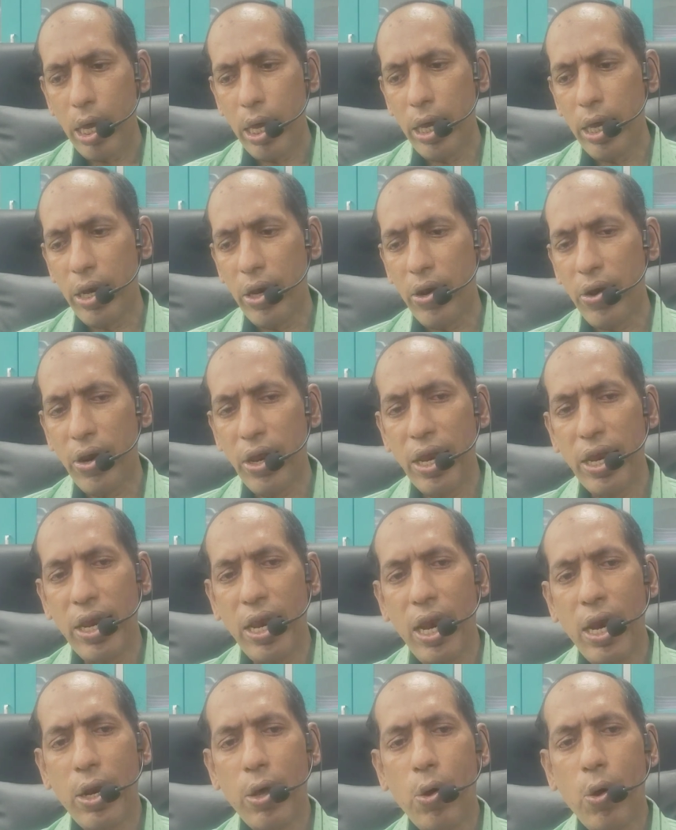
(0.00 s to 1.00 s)
in
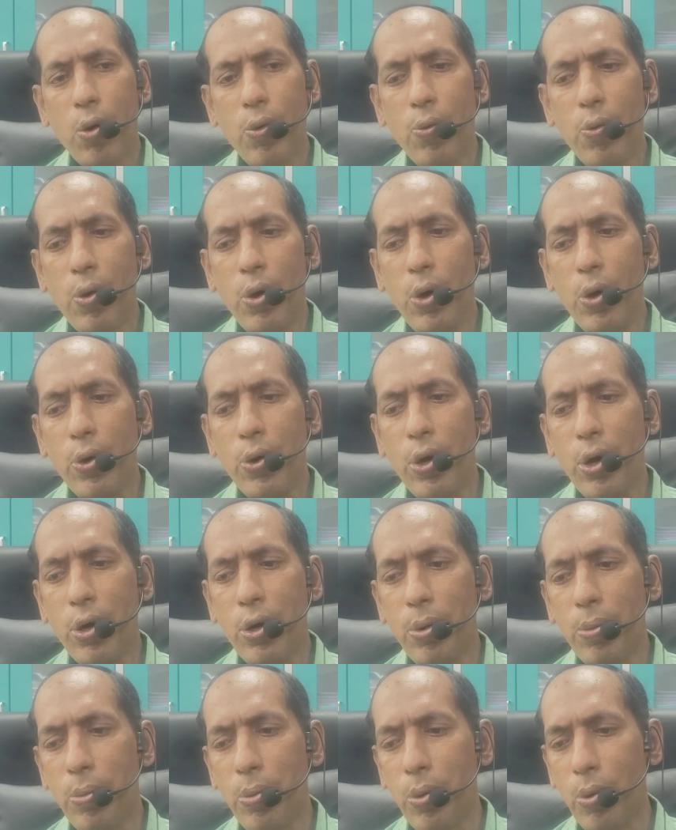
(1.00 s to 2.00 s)
renal convoluted
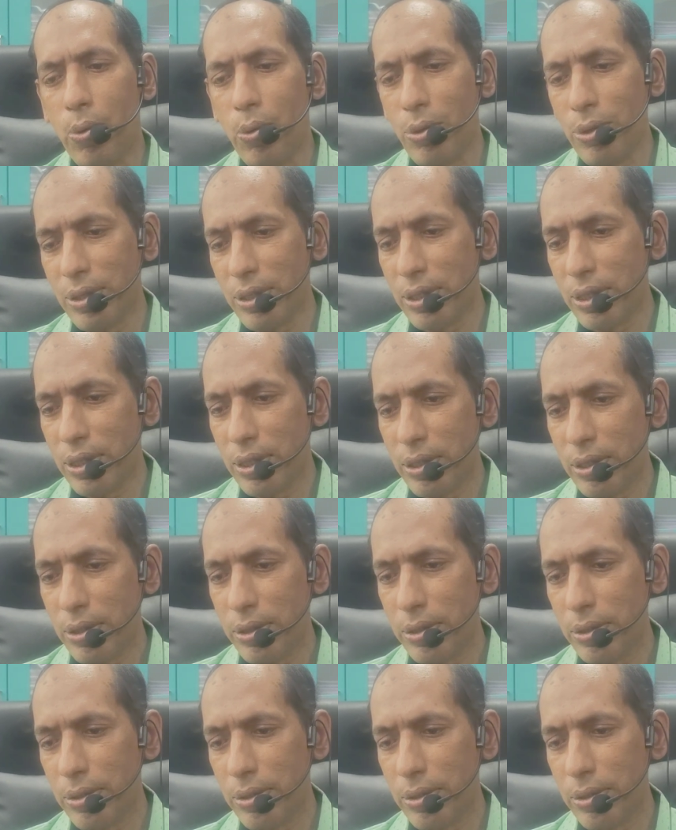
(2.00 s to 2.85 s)
tubules.